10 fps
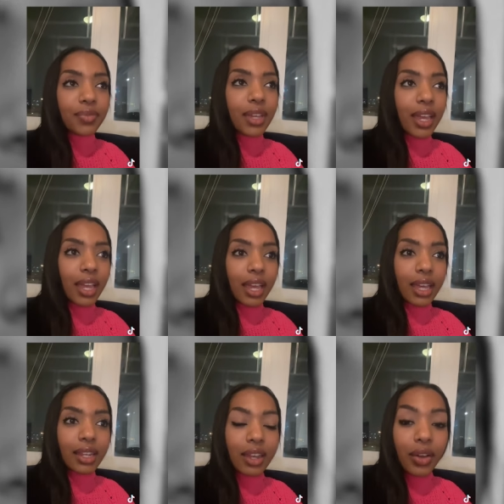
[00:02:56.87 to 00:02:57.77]

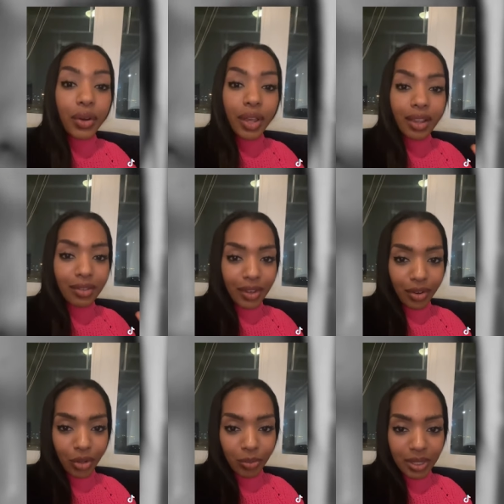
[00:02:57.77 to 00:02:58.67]
And her elevator
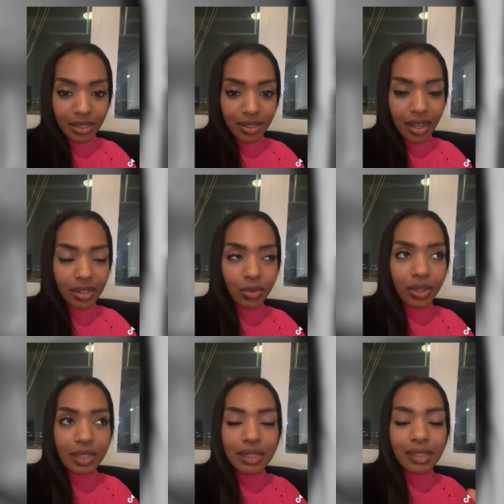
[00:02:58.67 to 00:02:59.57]
opens. I swear,
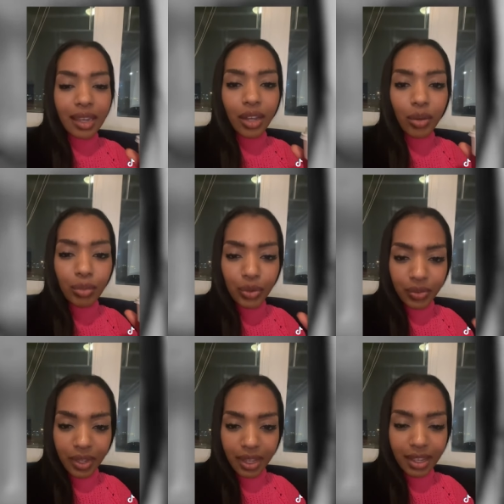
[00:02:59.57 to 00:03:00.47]
this is like a
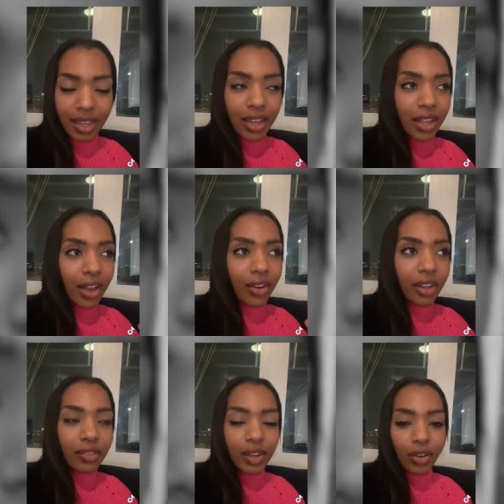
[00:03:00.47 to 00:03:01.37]
movie. Her
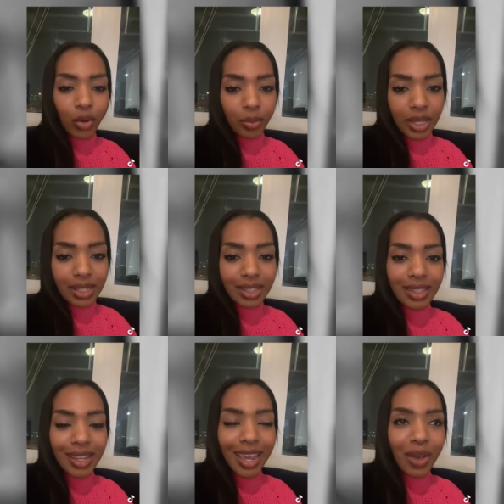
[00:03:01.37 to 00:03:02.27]
elevator opens
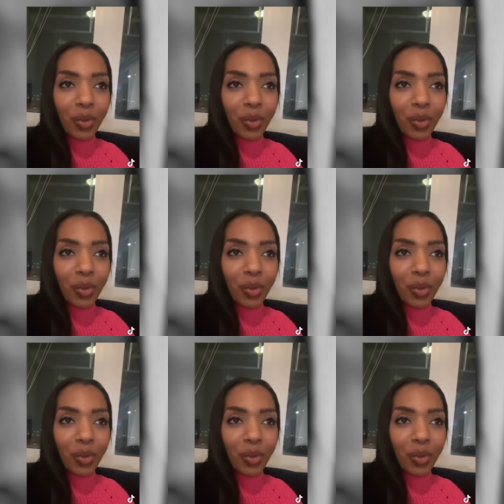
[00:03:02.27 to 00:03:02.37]
and we